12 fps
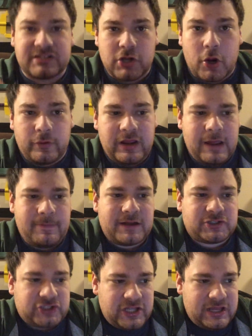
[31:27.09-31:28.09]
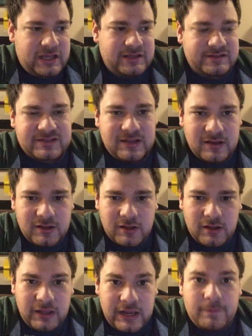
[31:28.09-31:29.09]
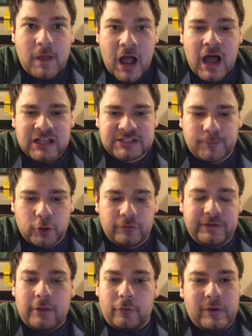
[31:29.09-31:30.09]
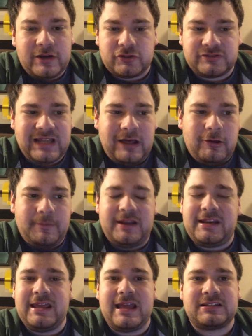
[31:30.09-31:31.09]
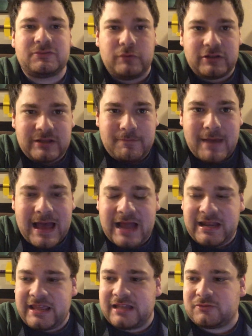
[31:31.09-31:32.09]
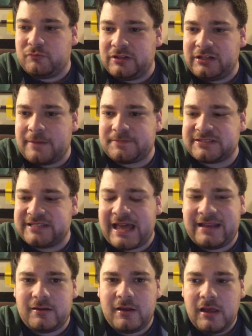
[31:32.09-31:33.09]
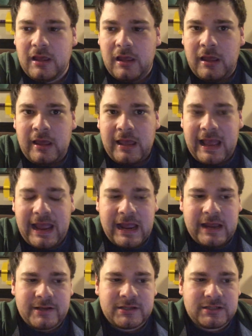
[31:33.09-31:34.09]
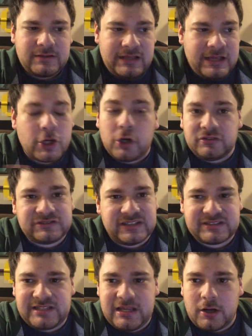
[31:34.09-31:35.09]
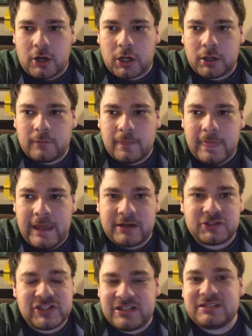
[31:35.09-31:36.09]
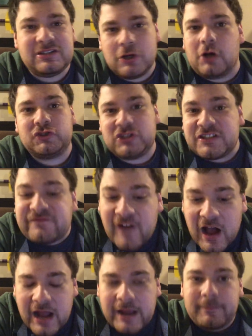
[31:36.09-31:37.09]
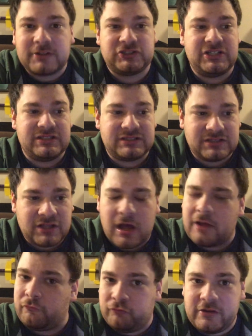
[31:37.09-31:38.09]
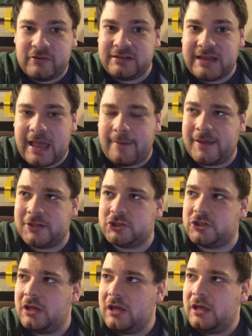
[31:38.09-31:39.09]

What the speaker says: known to him that she's in the hospital, the other Rangers tell him, and he gets really mad. He gets really upset, and he goes to see her, and she's fine, but she's got really damaged.